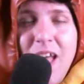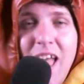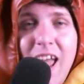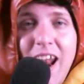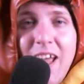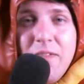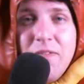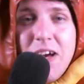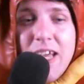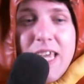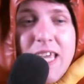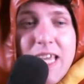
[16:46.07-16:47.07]
and I feel
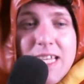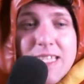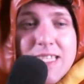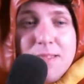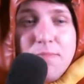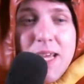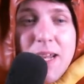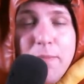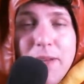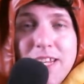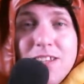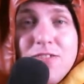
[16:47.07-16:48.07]
like he's been a
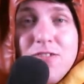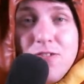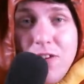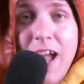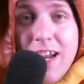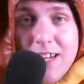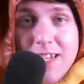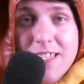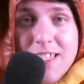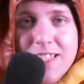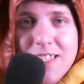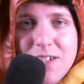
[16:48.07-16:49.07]
bit distracted
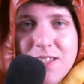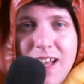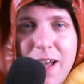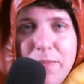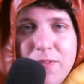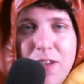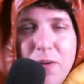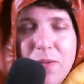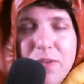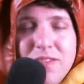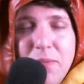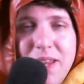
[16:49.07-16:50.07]
this whole time. So
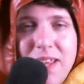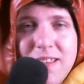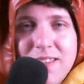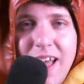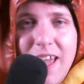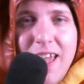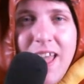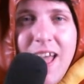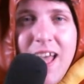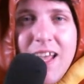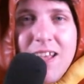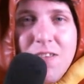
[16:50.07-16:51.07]
we'll see what he's like,
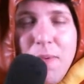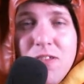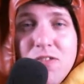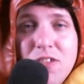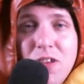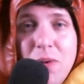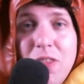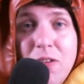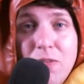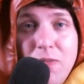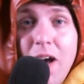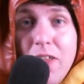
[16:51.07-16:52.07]
especially with
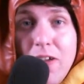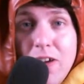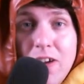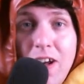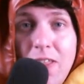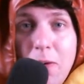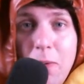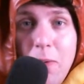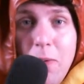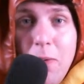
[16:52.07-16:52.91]
fatherhood on the way.